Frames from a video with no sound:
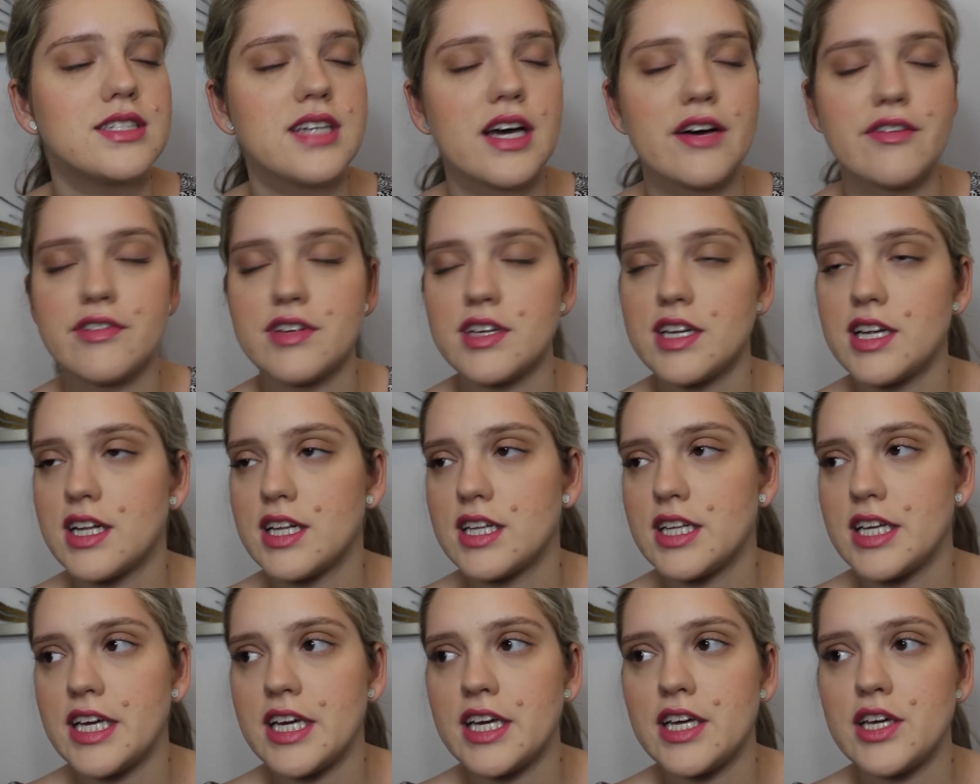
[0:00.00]

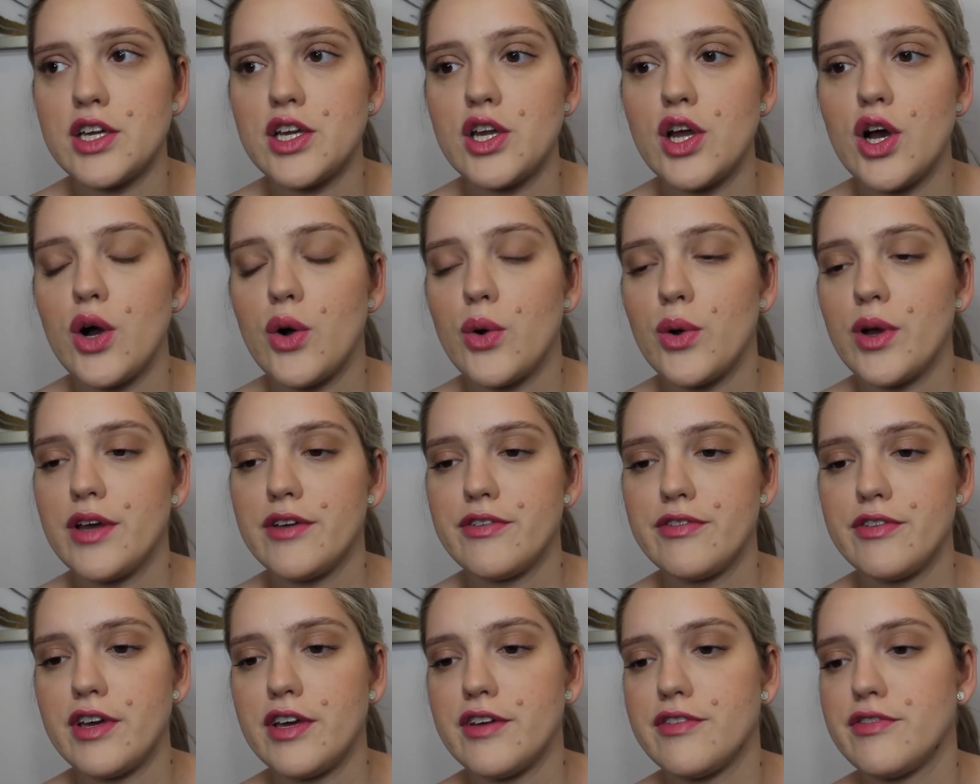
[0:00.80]
Definitely,
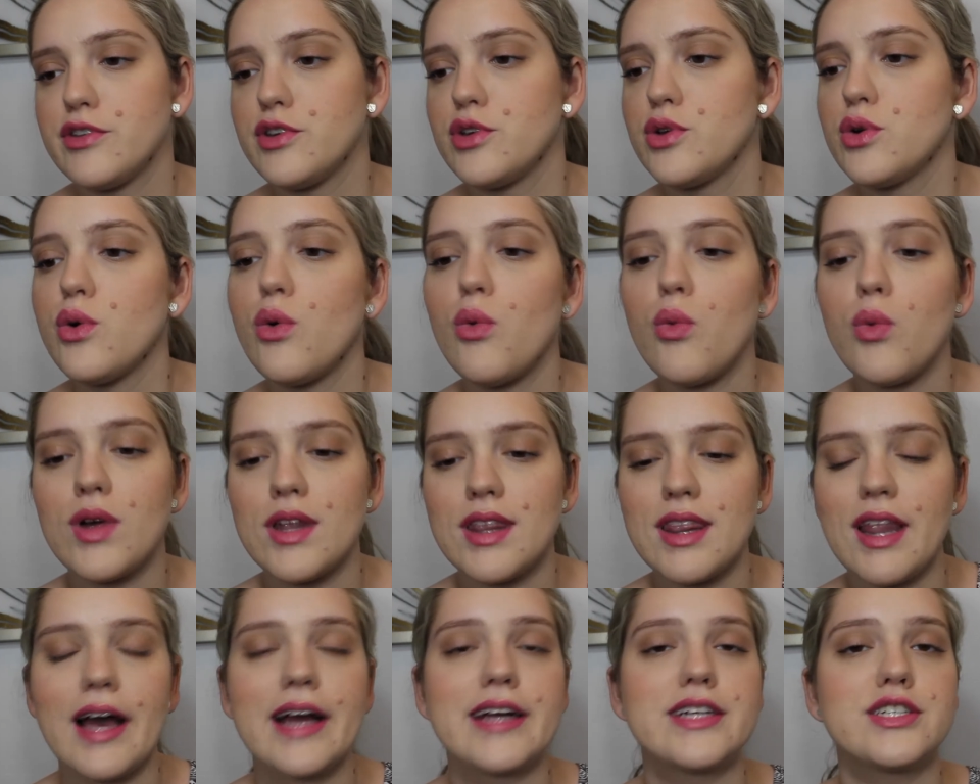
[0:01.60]
if you
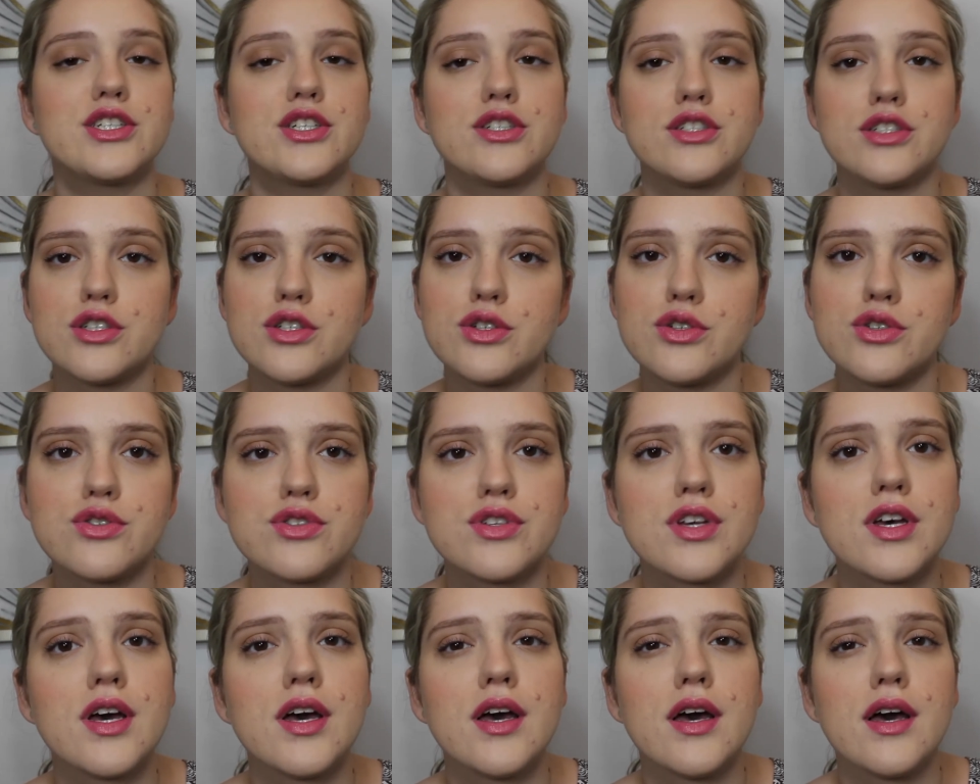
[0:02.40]
would like to
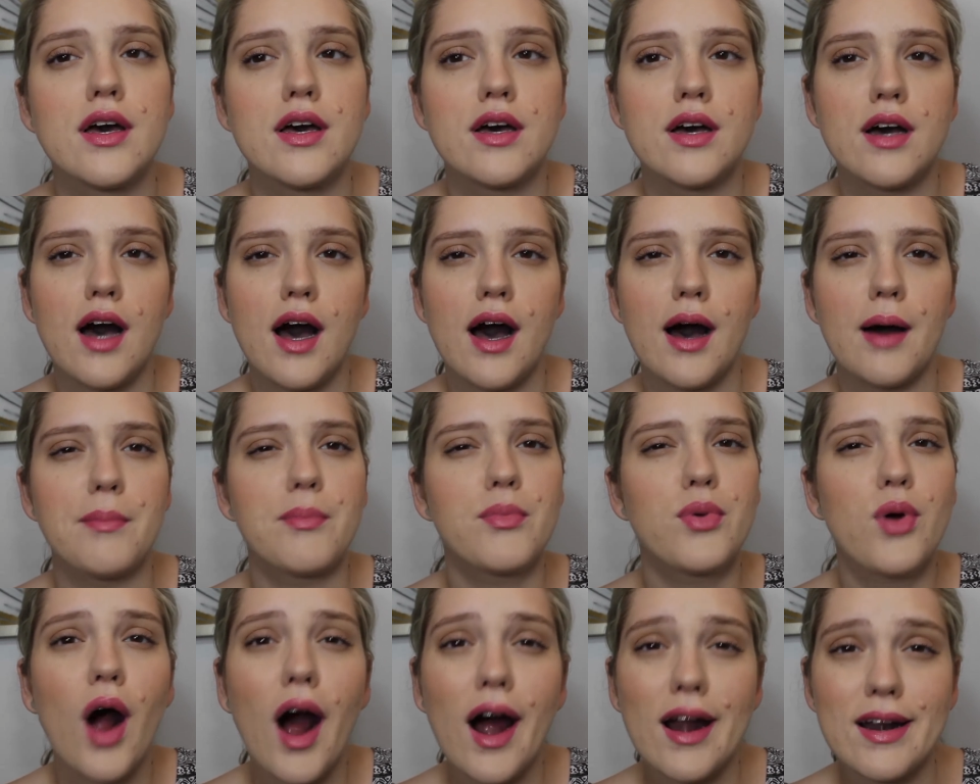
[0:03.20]
use
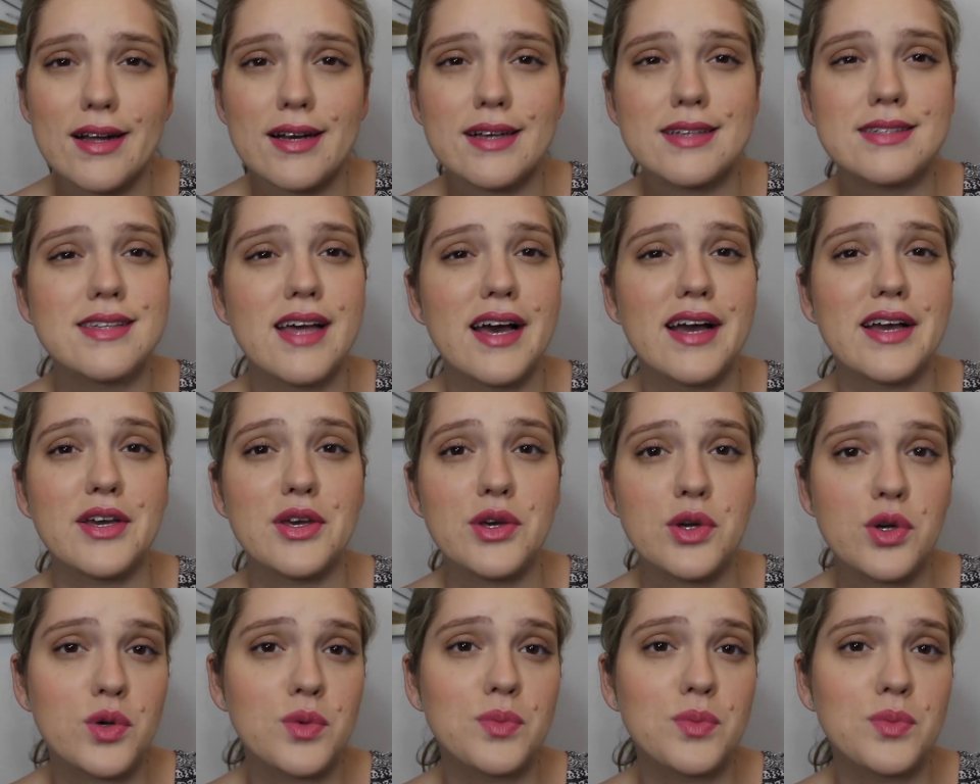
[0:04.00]
products that you